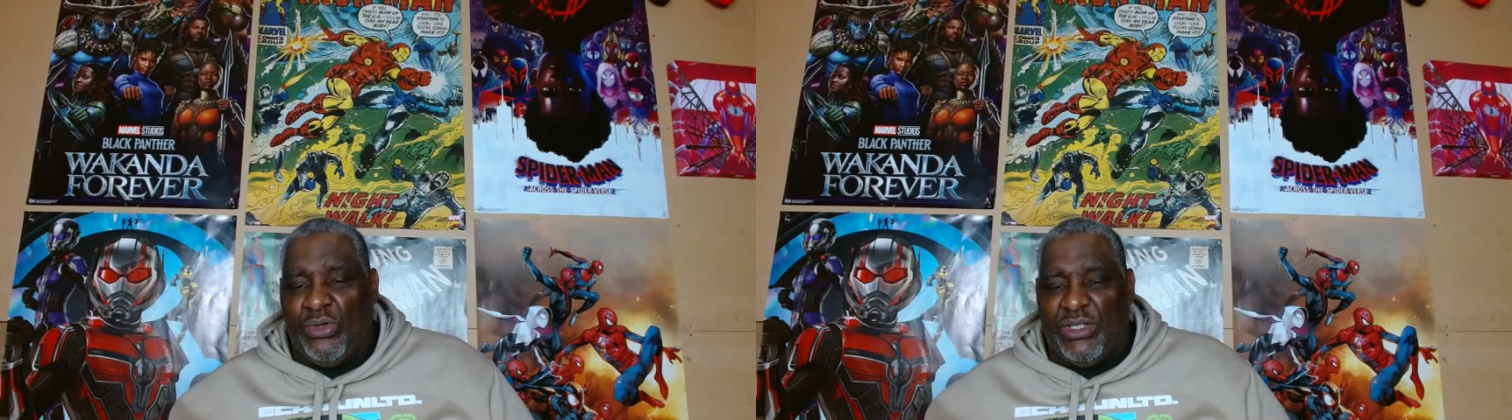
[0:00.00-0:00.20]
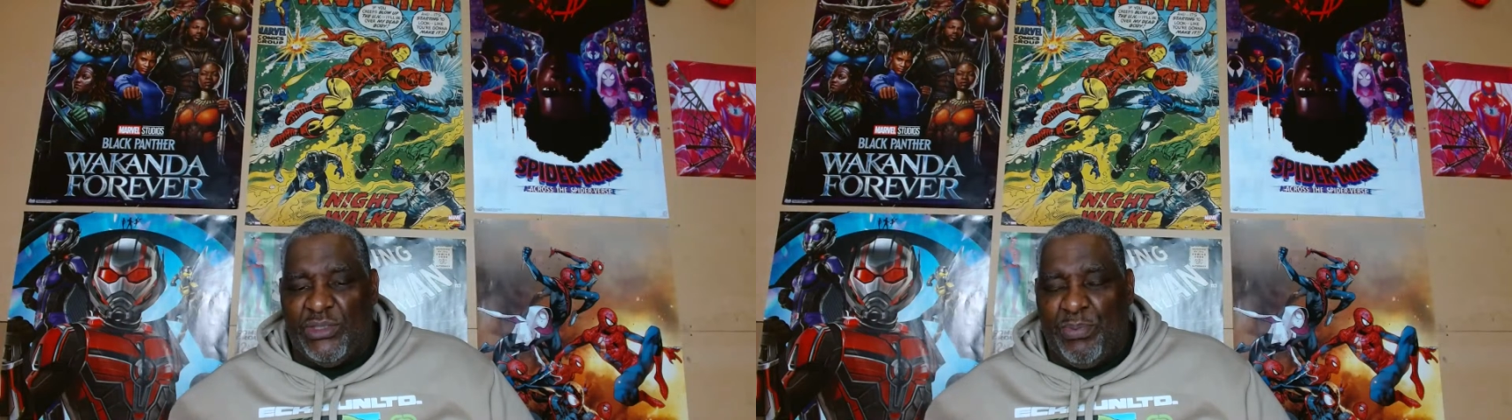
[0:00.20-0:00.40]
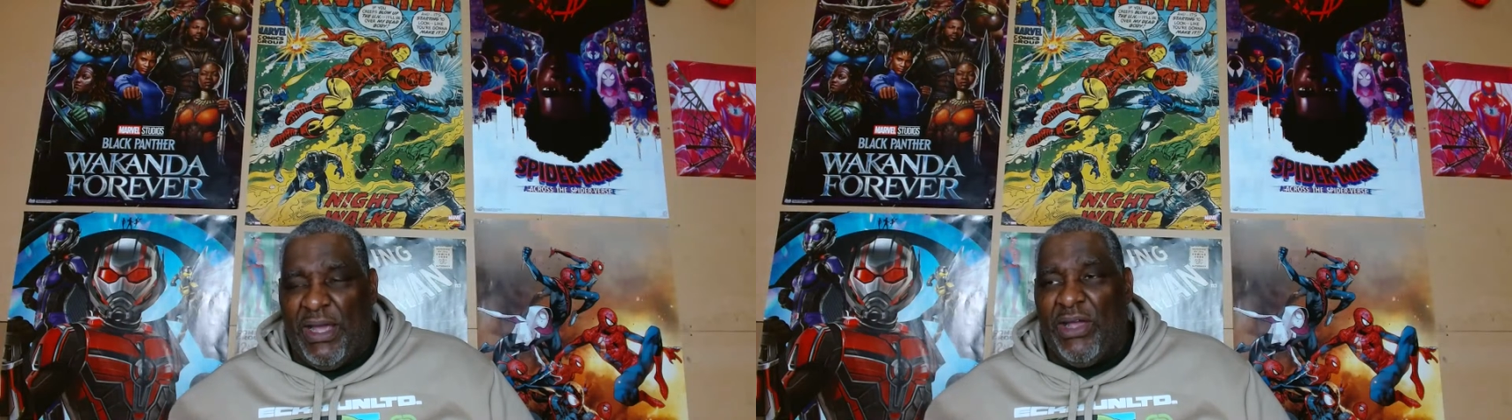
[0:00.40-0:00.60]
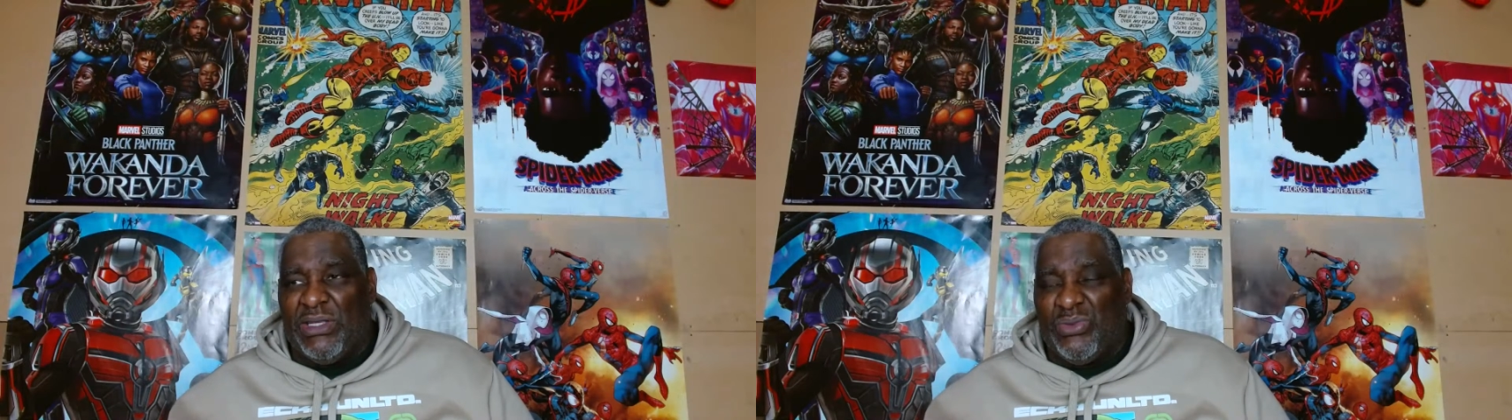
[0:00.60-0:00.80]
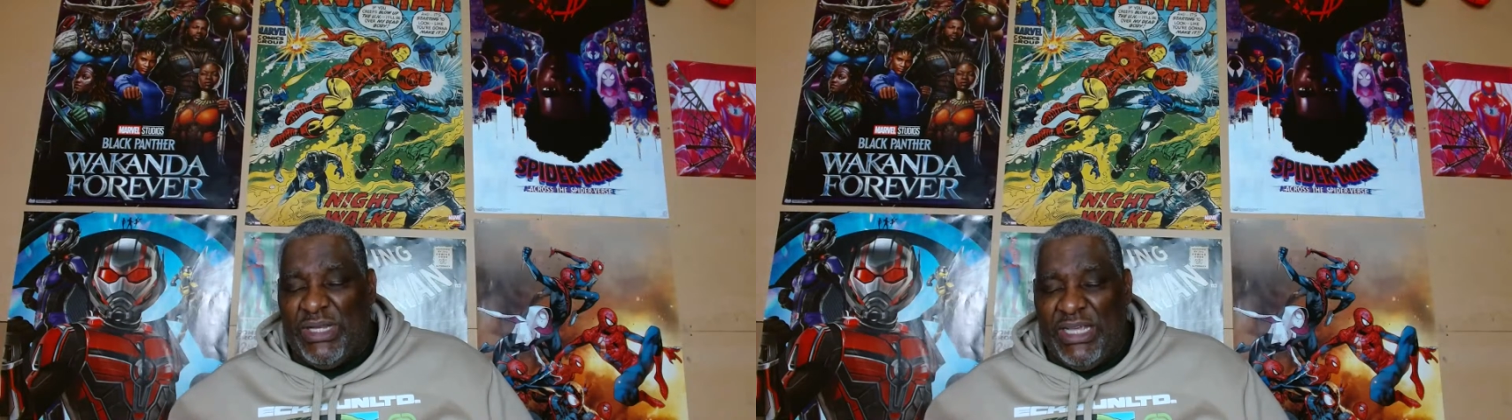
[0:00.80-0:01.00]
his parents
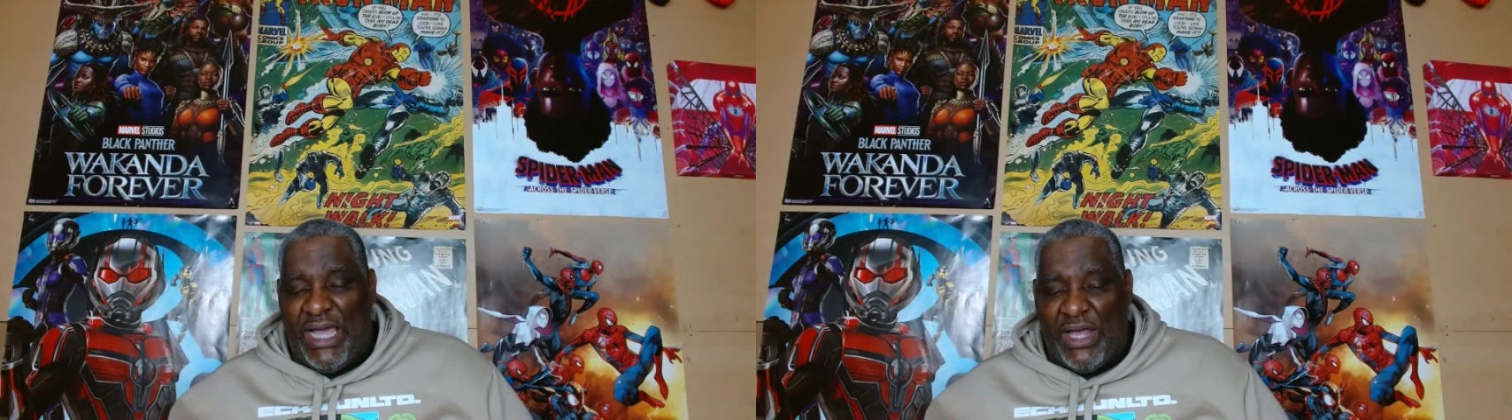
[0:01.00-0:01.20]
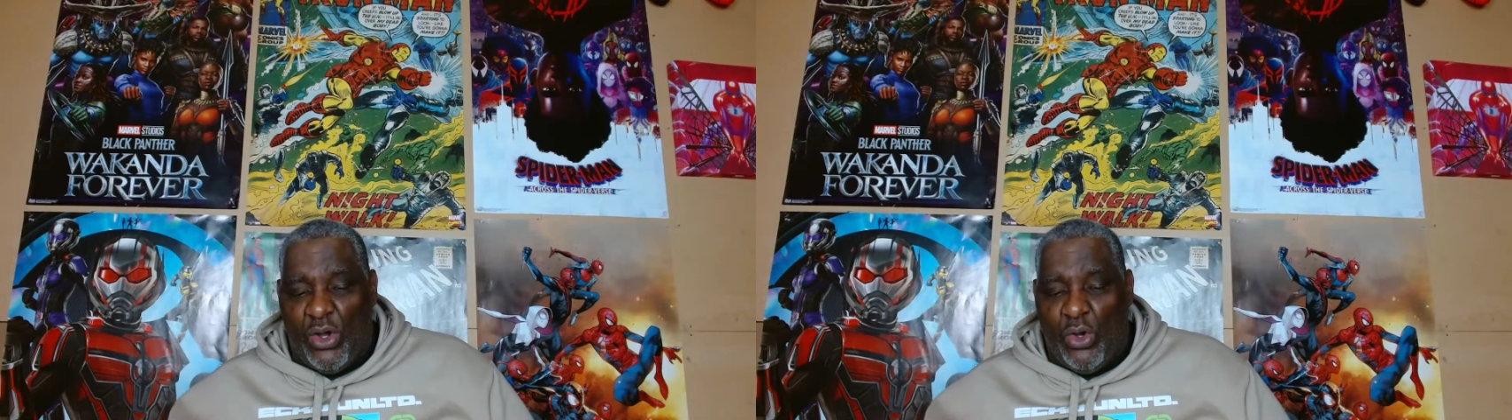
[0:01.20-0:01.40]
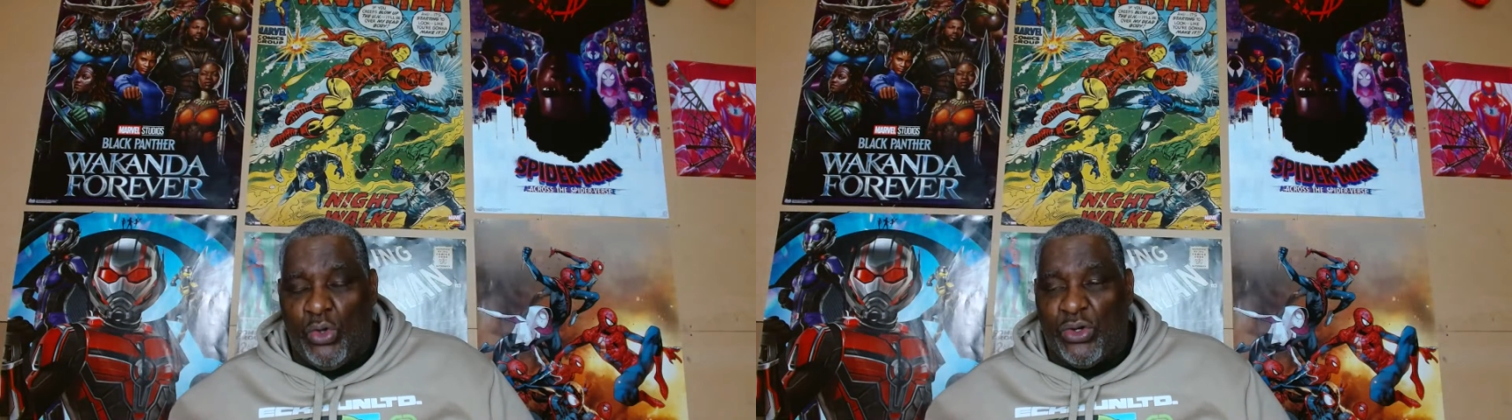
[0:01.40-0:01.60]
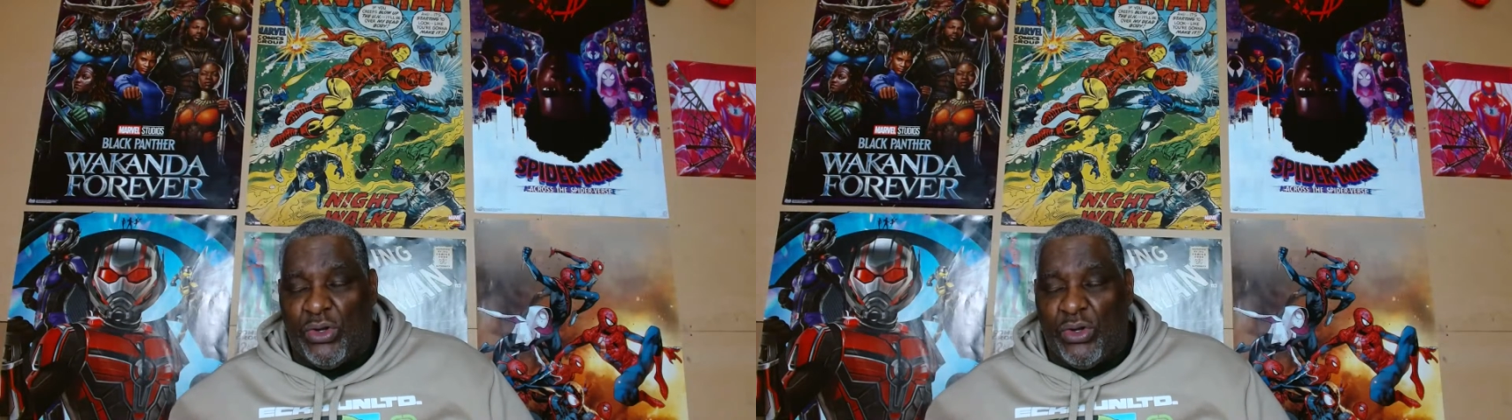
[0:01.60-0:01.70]
when he got older.